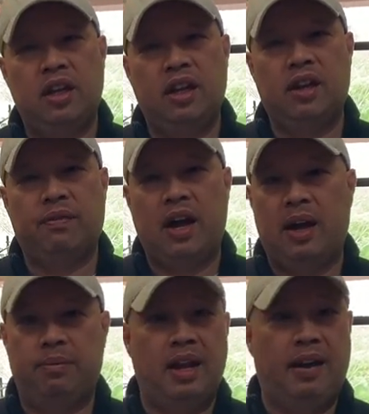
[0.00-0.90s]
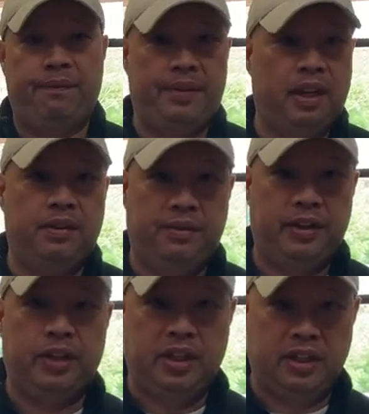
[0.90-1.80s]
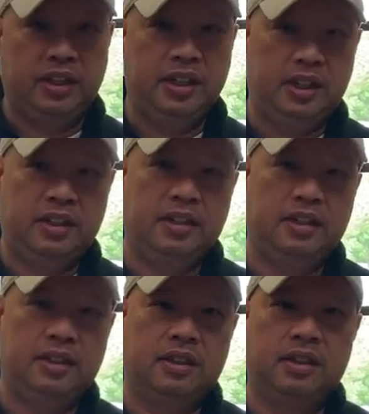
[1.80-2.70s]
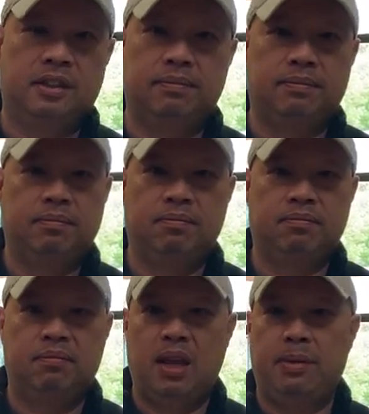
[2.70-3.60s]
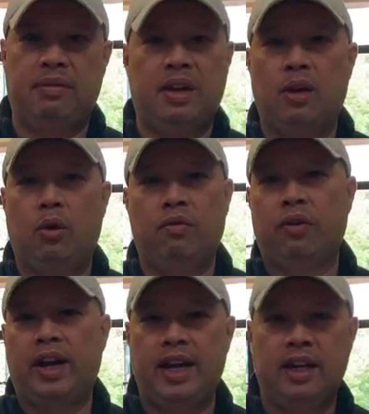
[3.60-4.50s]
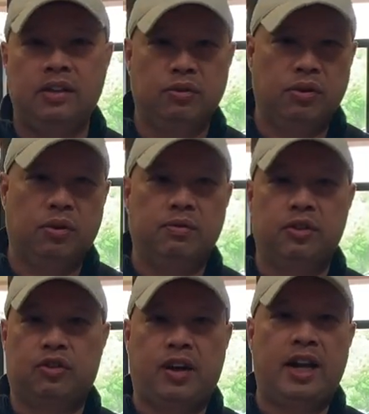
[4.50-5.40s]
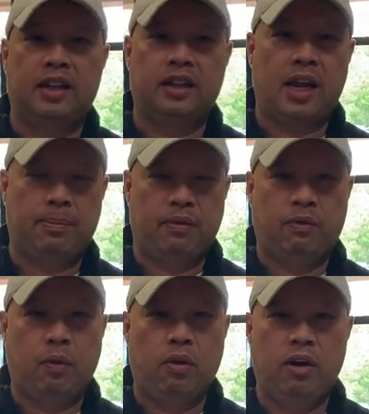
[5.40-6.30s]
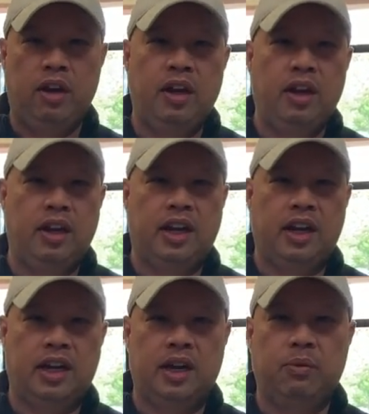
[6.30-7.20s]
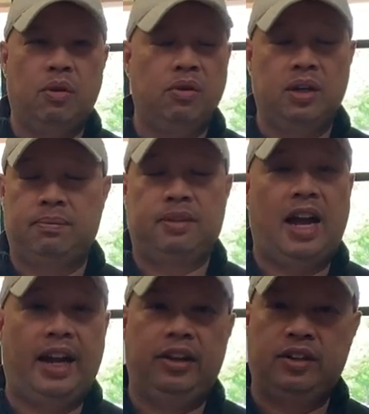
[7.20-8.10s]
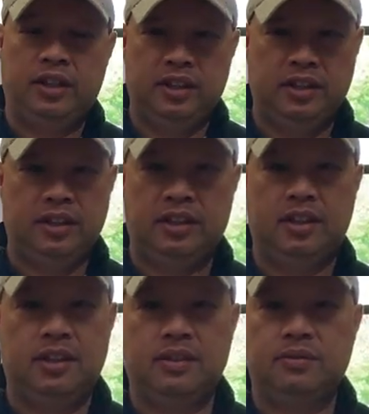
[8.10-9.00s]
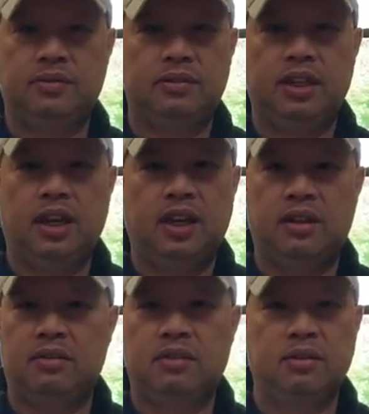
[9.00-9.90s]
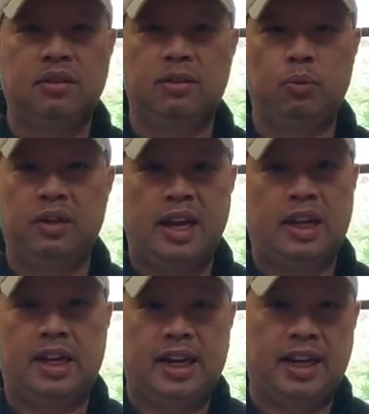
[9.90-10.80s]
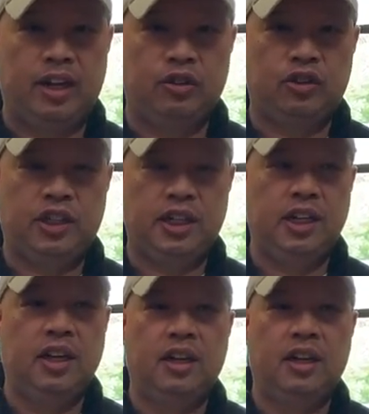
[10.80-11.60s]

if I'm not feeling very good, maybe if I overate or overdrank the night before and I woke up tired and without a lot of energy,